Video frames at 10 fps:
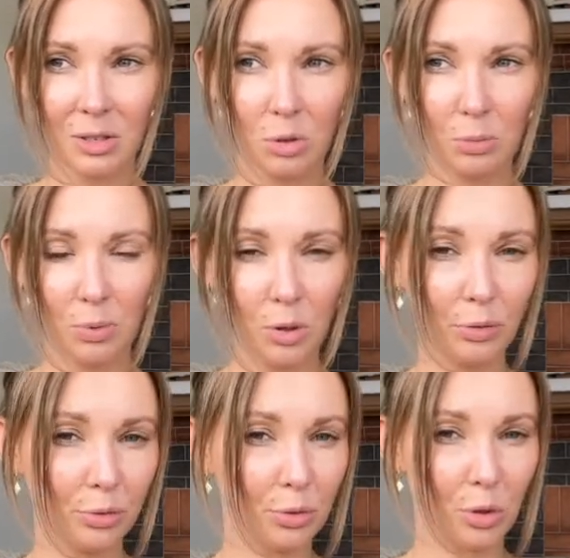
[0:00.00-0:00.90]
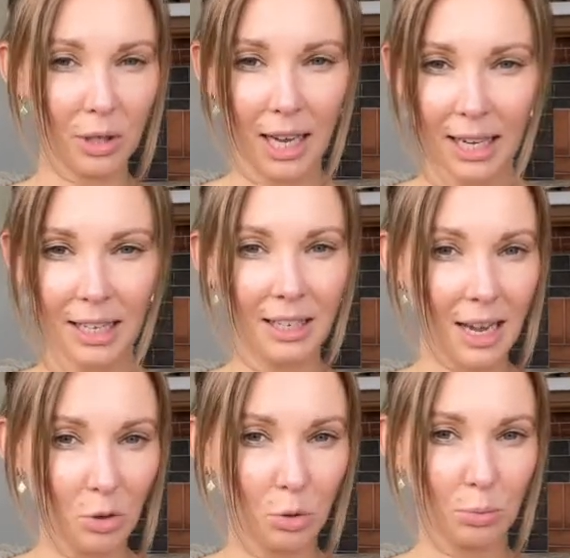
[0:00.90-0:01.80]
It's all beautiful, organic,
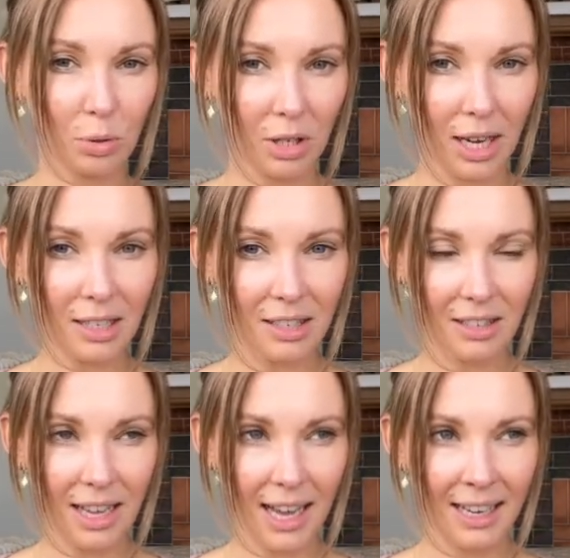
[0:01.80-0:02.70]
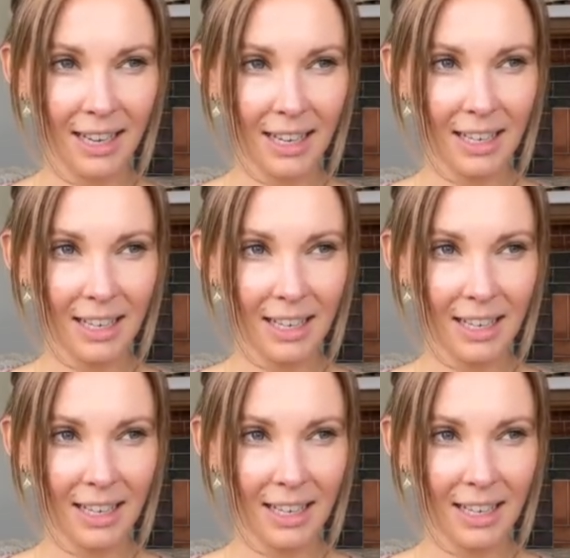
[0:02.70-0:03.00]
natural product that